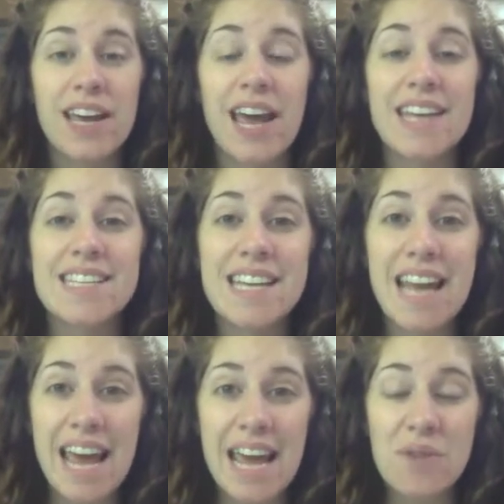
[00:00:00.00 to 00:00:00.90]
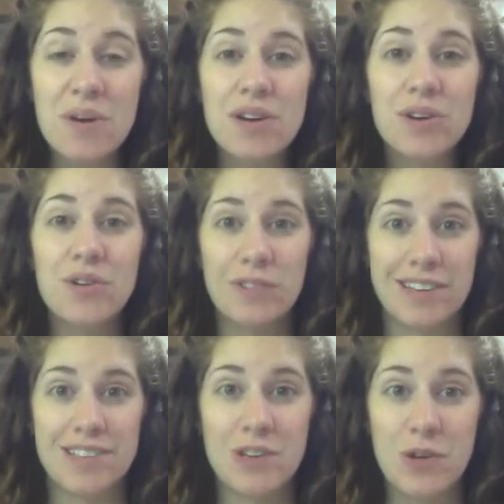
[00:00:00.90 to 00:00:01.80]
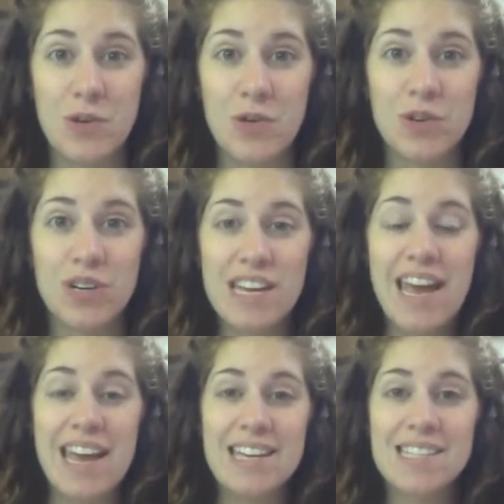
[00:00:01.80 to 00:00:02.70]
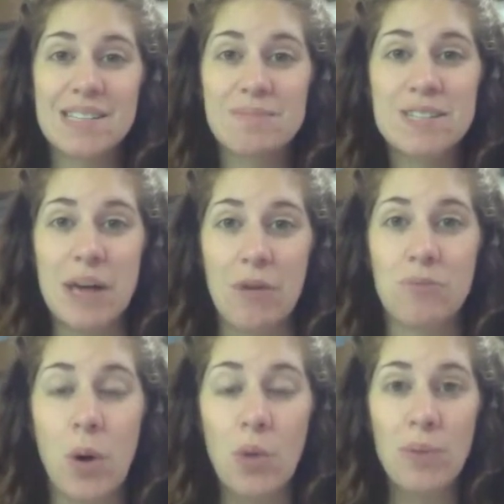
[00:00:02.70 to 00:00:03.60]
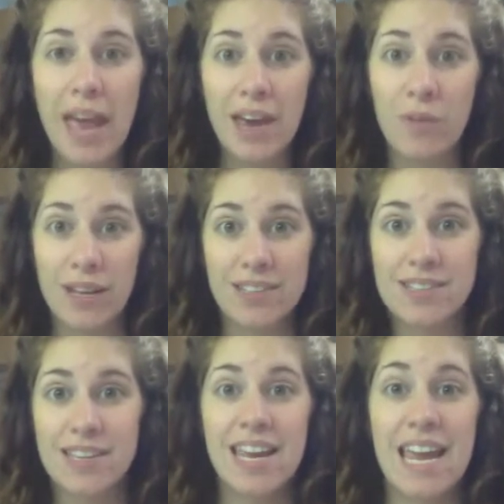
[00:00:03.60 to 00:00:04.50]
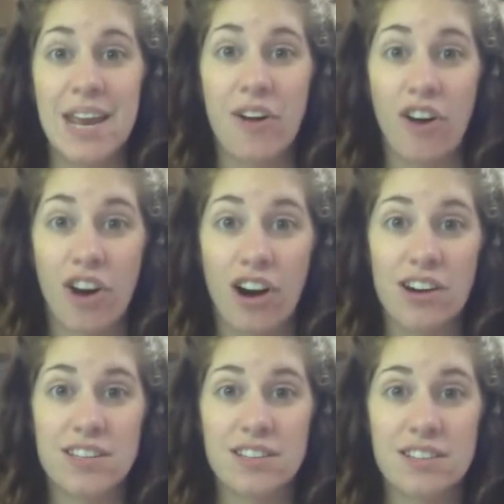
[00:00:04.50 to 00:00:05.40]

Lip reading: And today we are going to create some South Pole penguins in art.